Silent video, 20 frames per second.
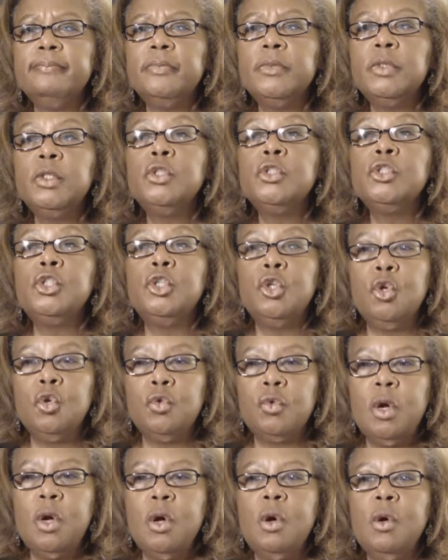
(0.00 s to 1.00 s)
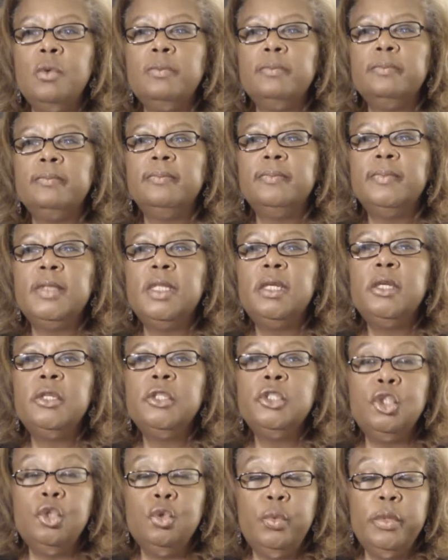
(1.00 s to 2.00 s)
to grow,
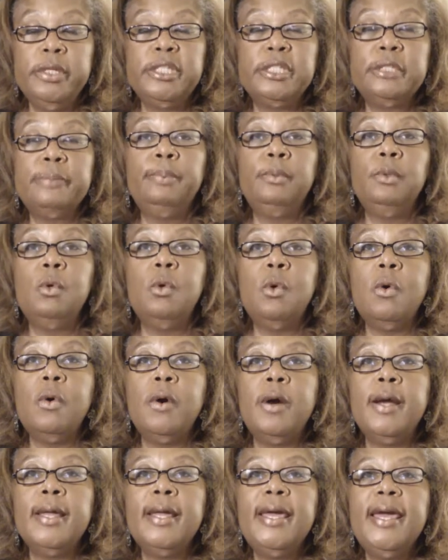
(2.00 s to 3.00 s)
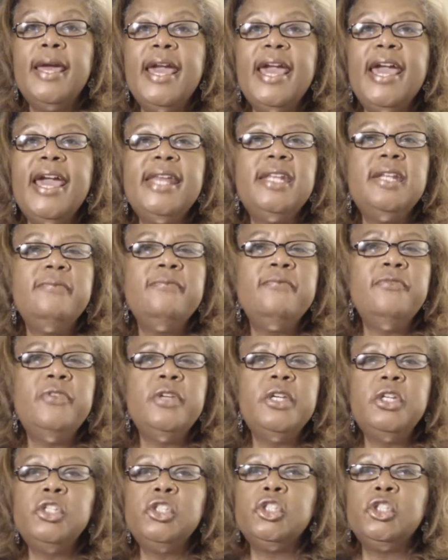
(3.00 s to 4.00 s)
to explore, and
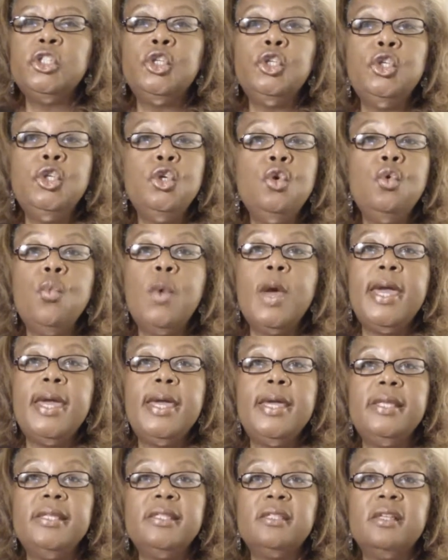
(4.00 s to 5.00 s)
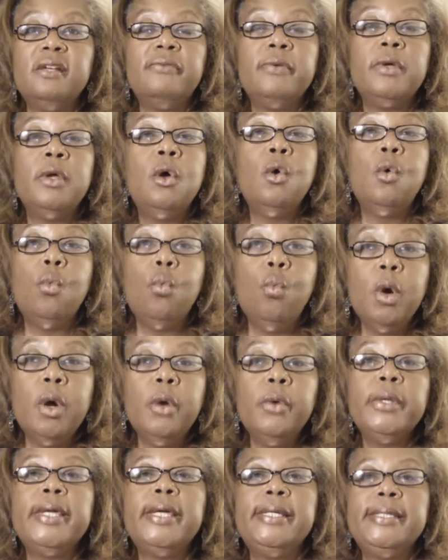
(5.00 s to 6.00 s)
envision new ways of
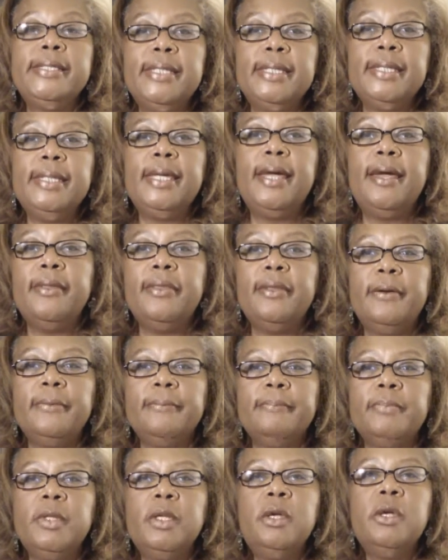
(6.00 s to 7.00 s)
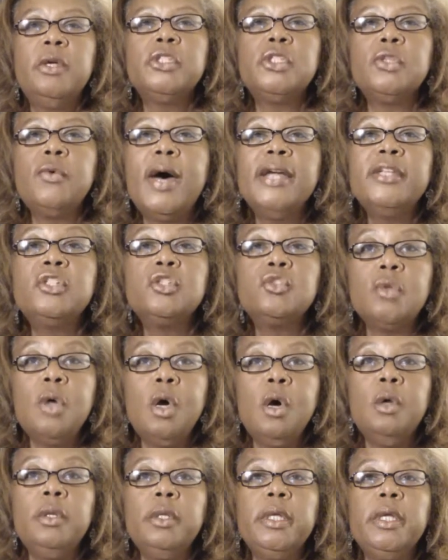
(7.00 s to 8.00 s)
working together. So I
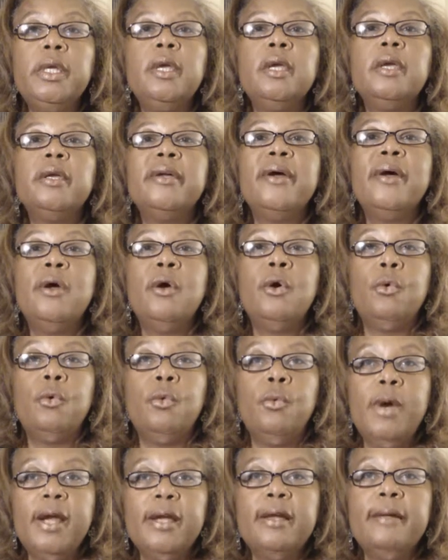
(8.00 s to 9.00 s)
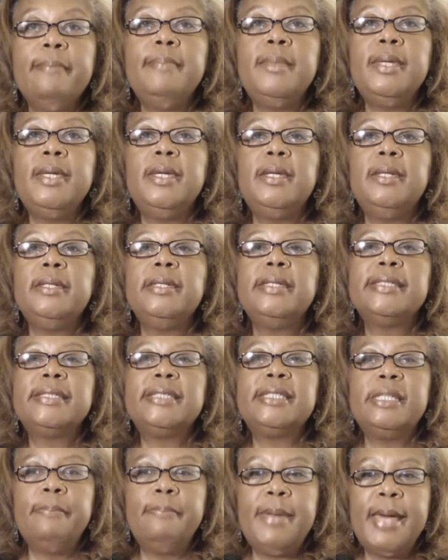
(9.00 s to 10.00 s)
strongly recommend
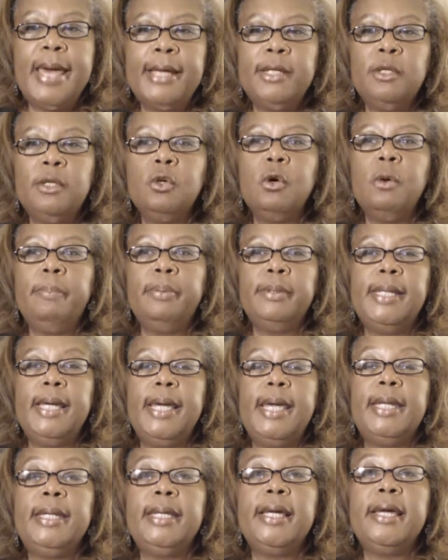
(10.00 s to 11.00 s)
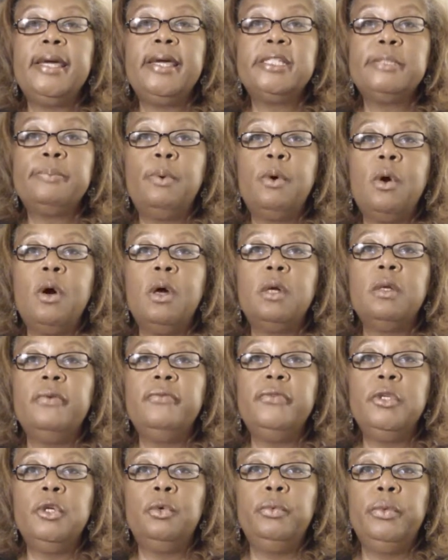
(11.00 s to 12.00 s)
sabbatical planning as part of your
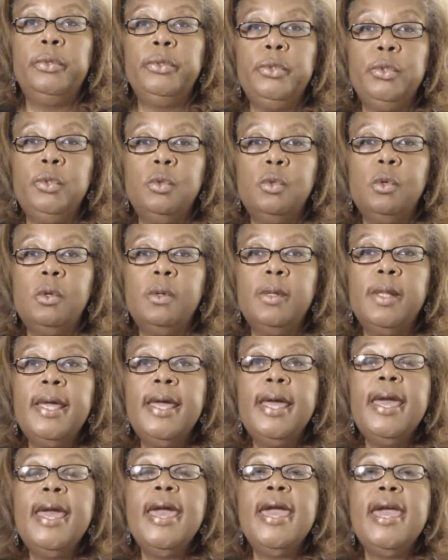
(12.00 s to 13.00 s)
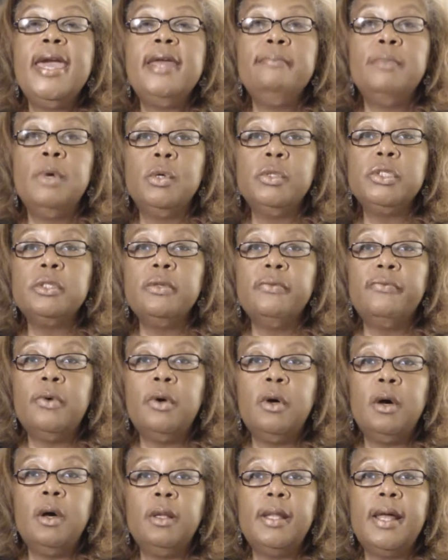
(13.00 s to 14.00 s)
renewal. And most of all,
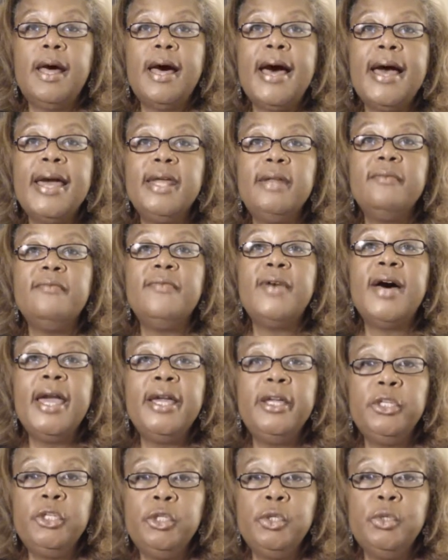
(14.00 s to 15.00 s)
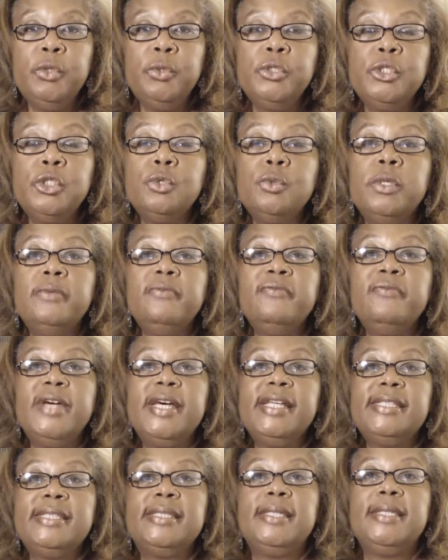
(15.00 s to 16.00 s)
I invite you to
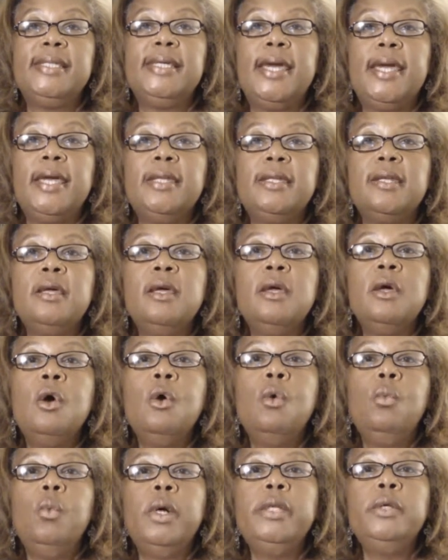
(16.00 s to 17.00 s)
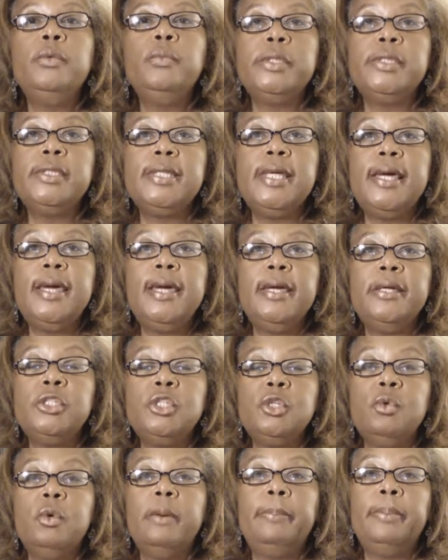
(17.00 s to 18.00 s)
investigate what it would take to
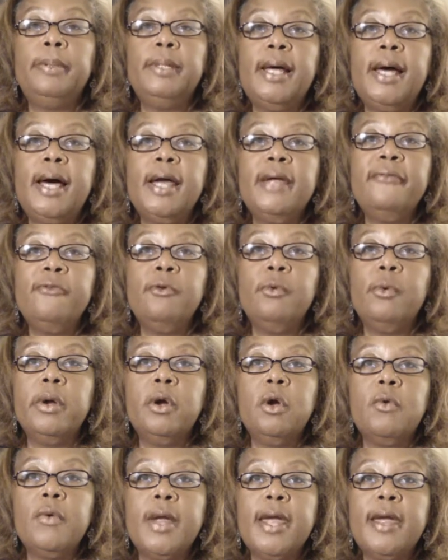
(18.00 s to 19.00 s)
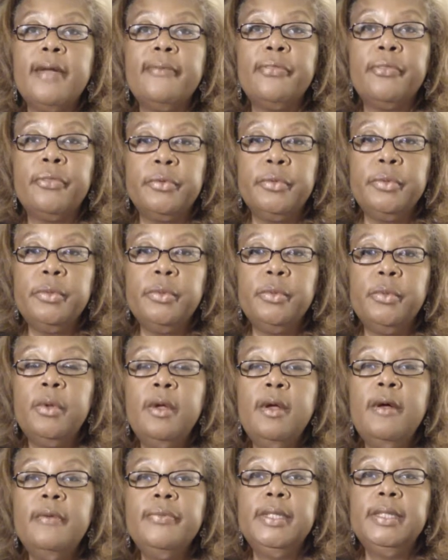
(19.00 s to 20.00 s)
apply for a grant through the
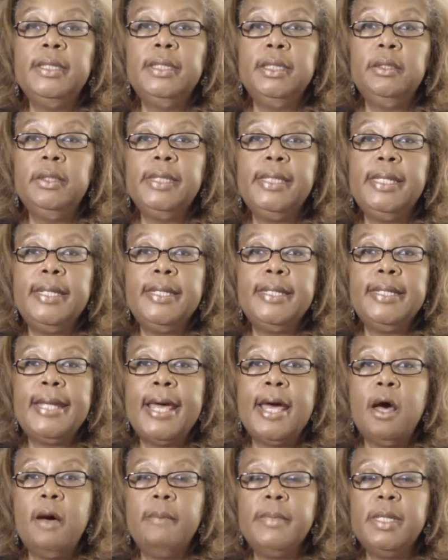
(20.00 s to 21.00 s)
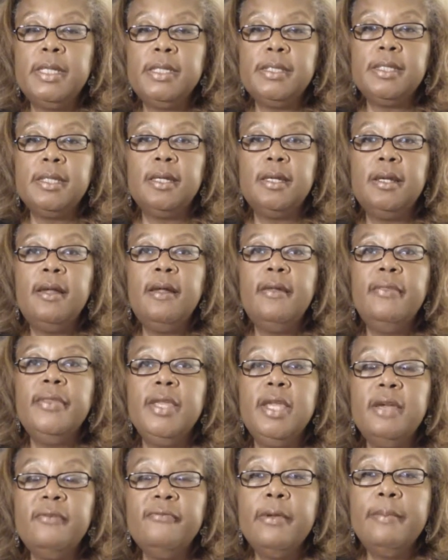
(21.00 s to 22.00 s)
Lilly Endowment. The
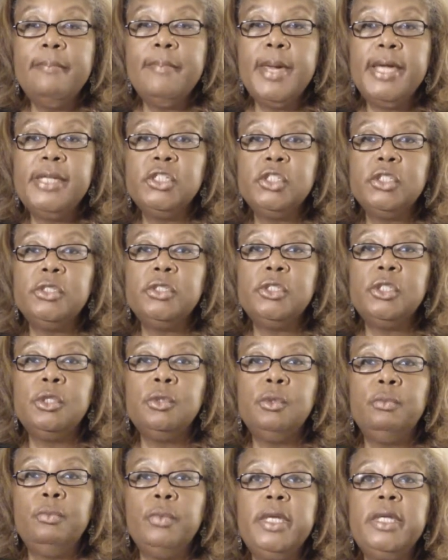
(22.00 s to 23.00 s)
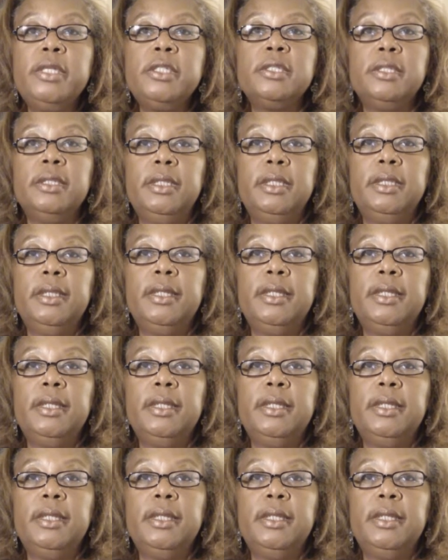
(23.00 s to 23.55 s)
information to reach Lily